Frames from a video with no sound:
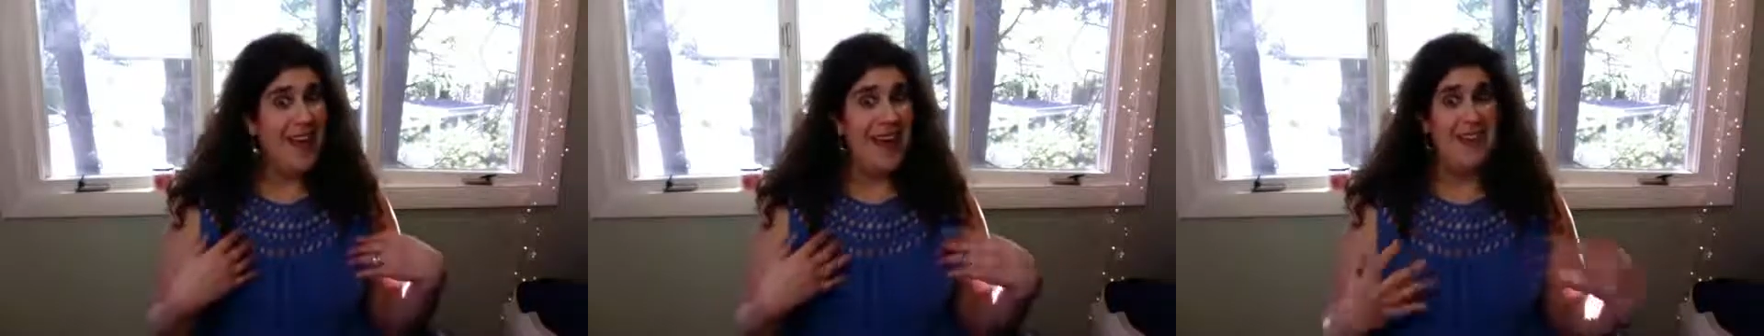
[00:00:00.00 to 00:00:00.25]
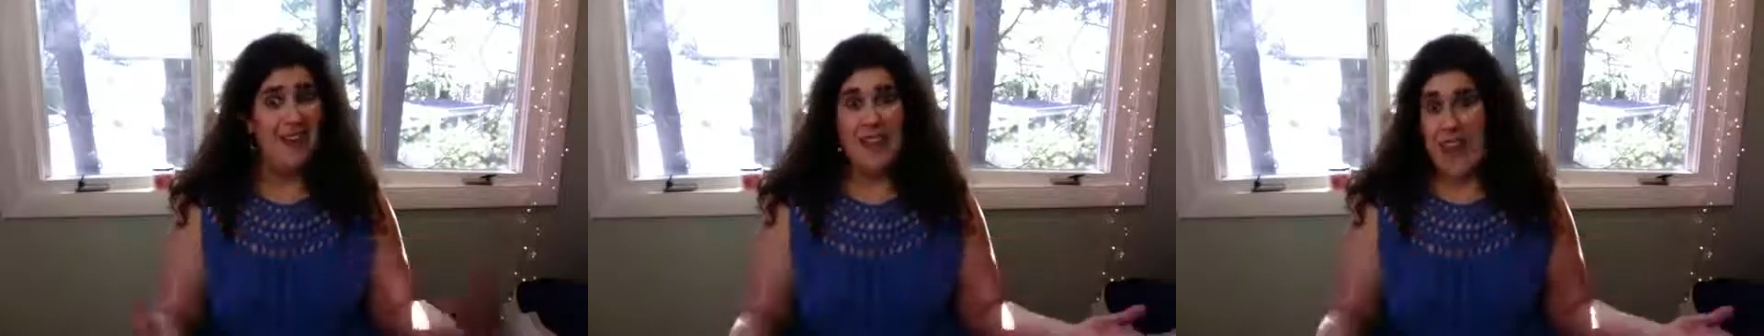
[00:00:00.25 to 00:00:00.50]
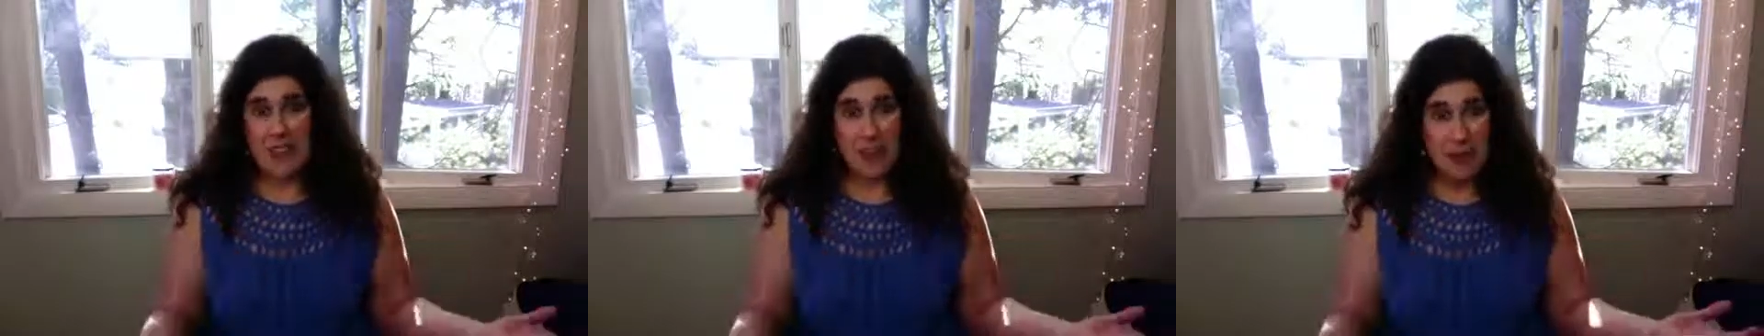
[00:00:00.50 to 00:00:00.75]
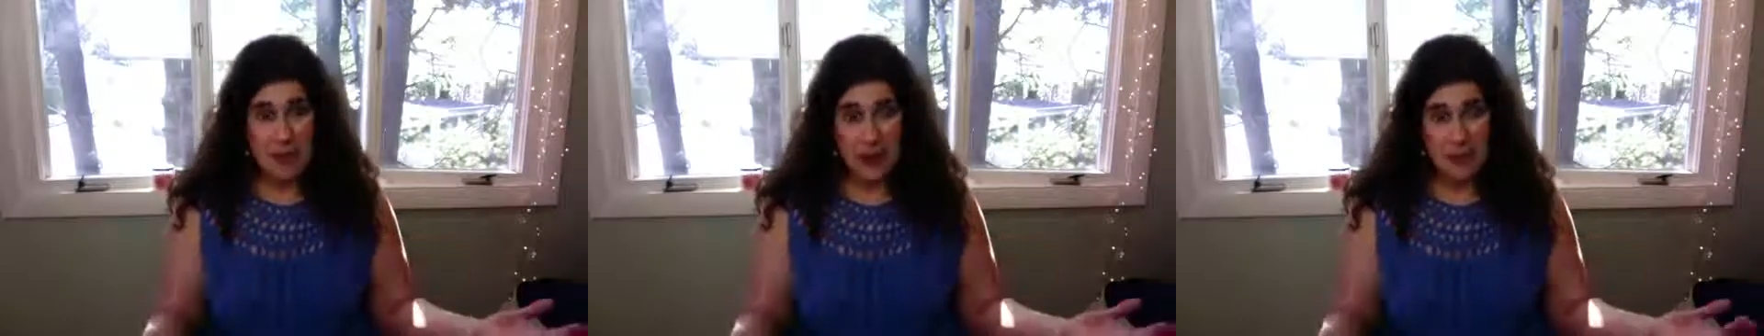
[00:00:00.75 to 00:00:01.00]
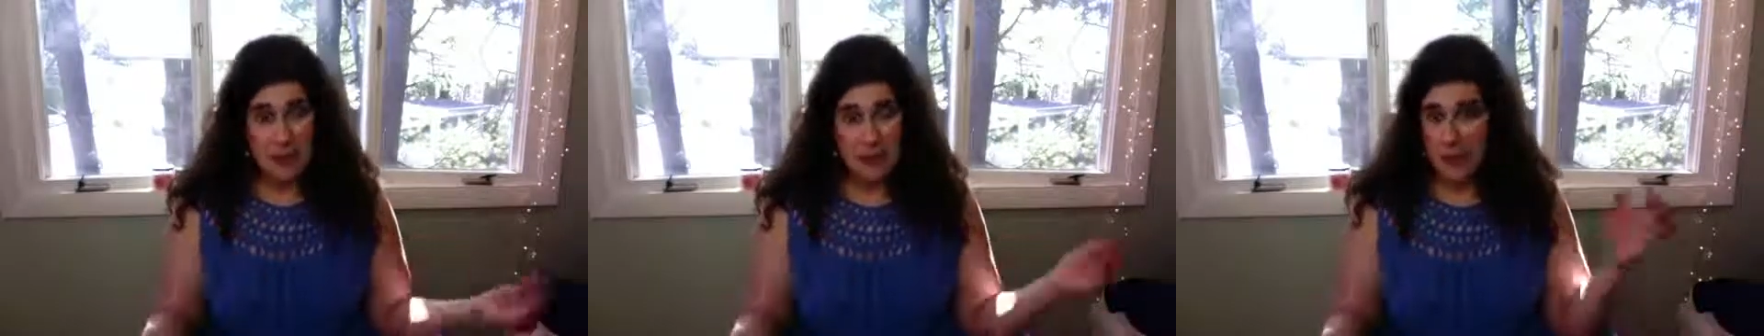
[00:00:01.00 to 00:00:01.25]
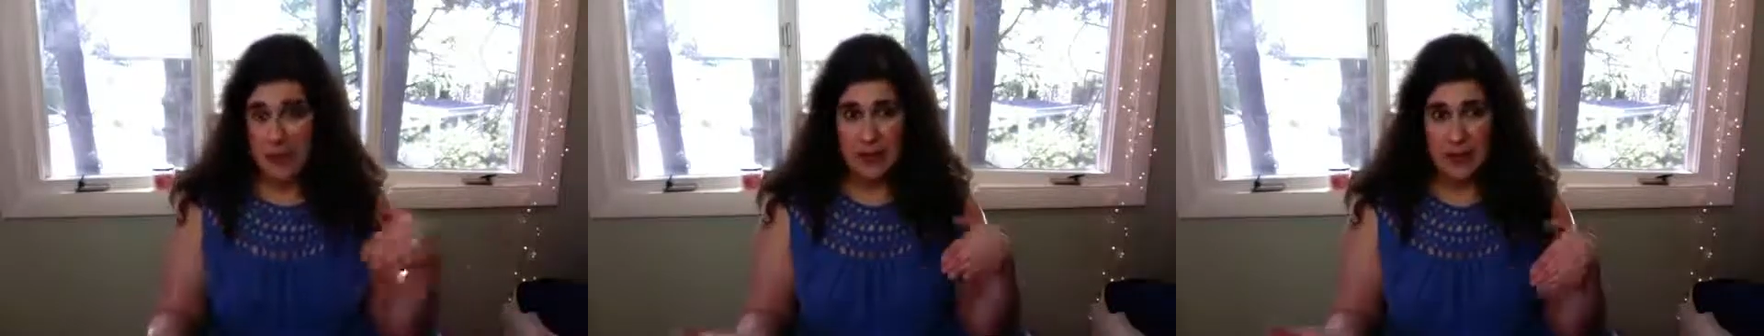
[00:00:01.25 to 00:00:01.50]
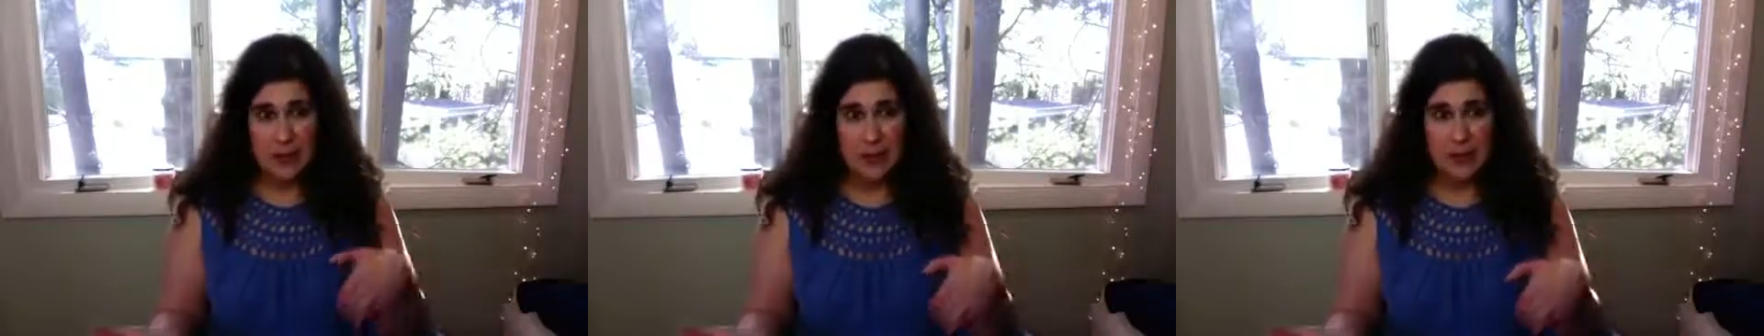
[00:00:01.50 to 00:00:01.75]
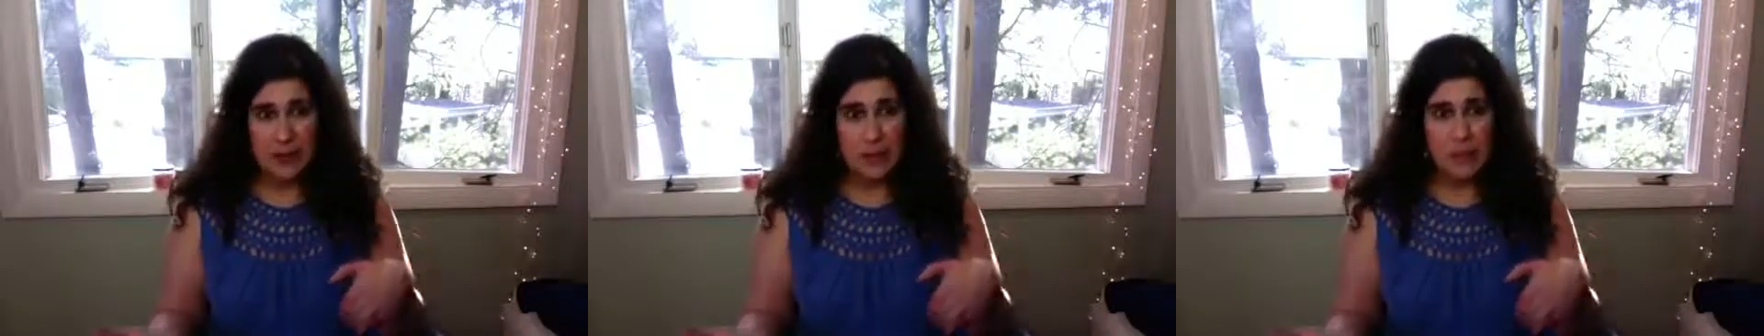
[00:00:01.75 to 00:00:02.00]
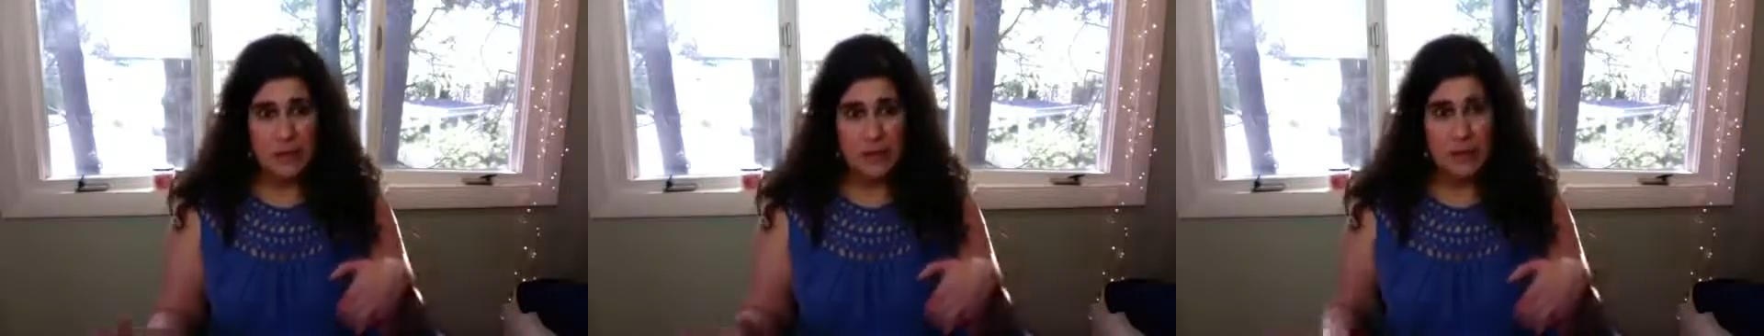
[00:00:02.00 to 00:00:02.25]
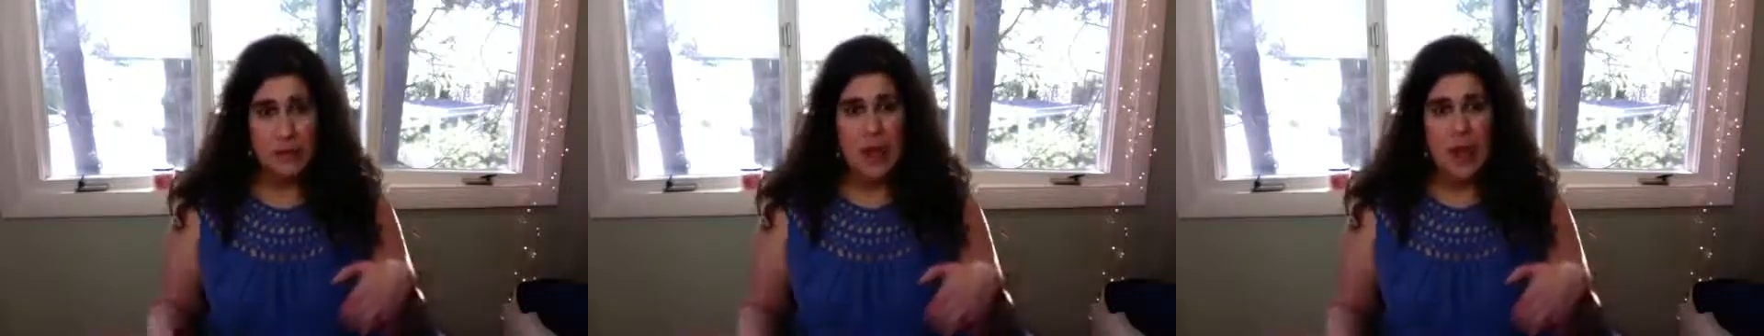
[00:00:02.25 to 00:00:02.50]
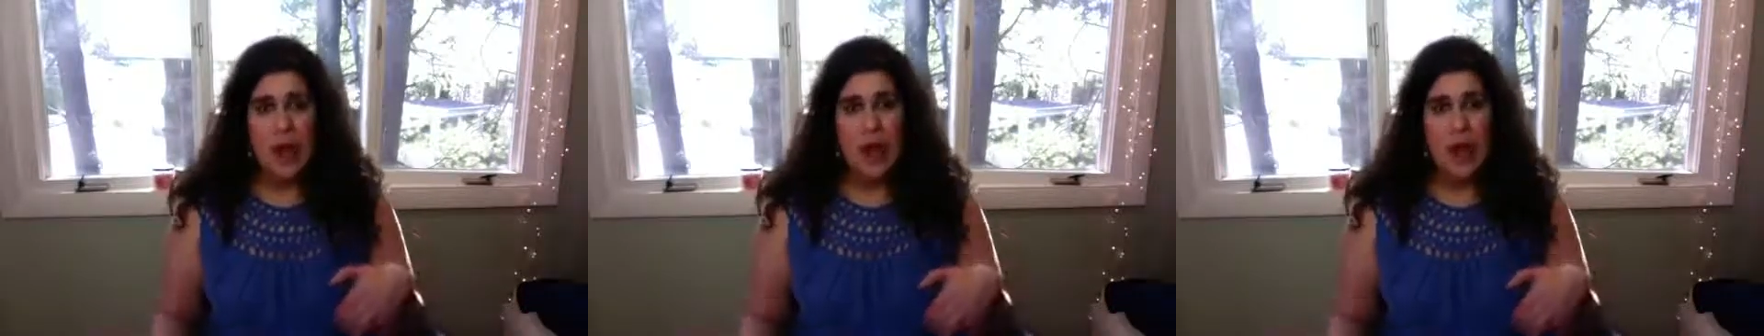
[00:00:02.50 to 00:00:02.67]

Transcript: and that's my breakfast with like a little bit of tofu.